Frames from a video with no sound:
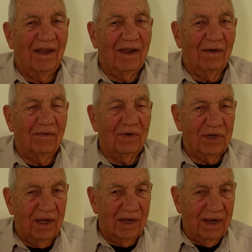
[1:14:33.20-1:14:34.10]
that was
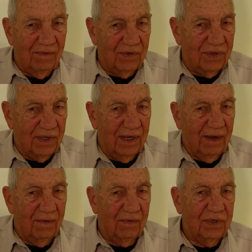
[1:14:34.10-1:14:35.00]
and that was and
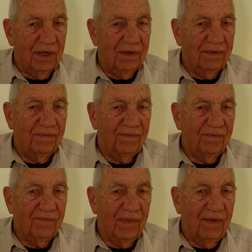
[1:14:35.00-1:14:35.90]
that was it
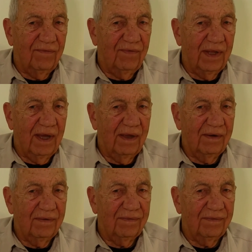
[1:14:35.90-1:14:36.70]
for that.